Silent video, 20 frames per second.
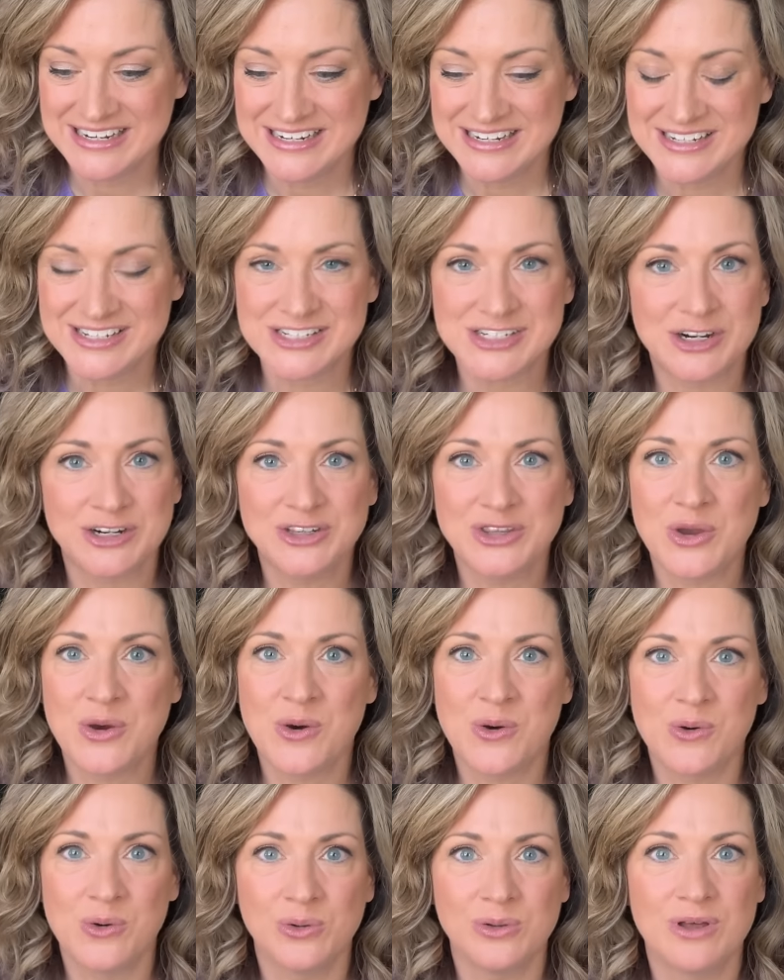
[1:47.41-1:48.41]
start the
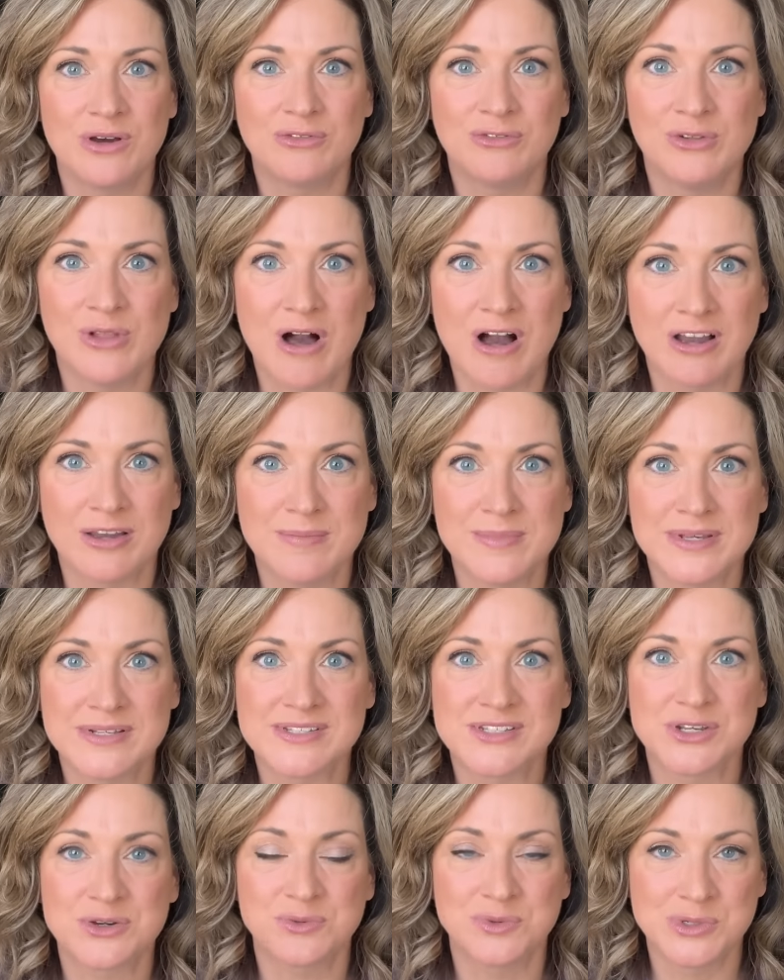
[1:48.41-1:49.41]
whole
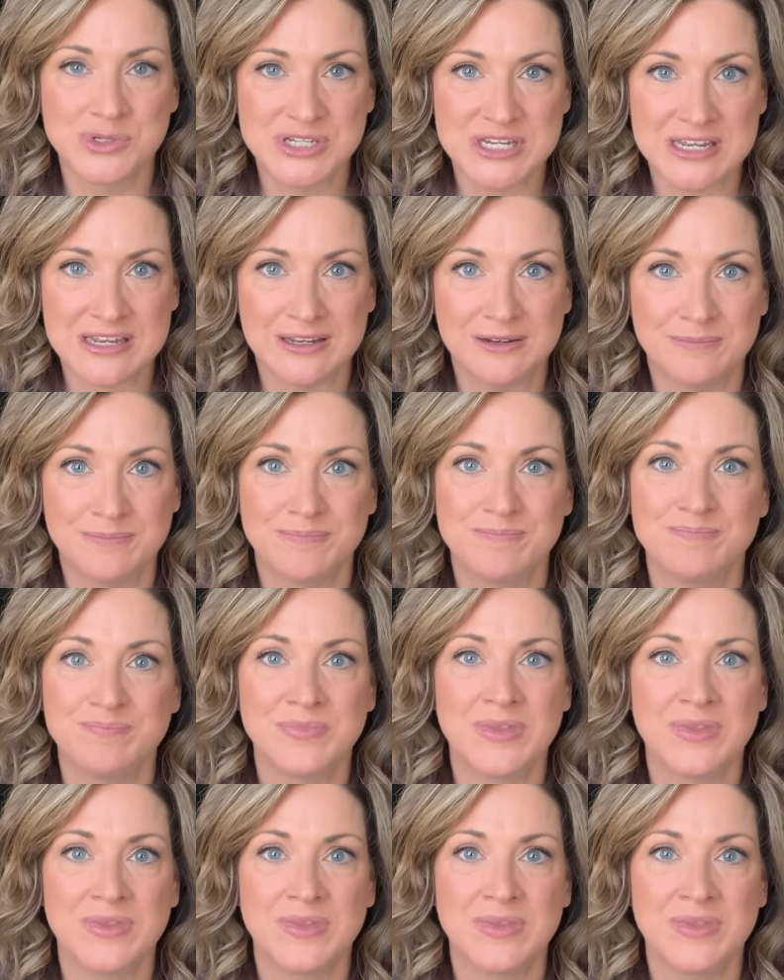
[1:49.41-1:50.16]
Vlogmas routine.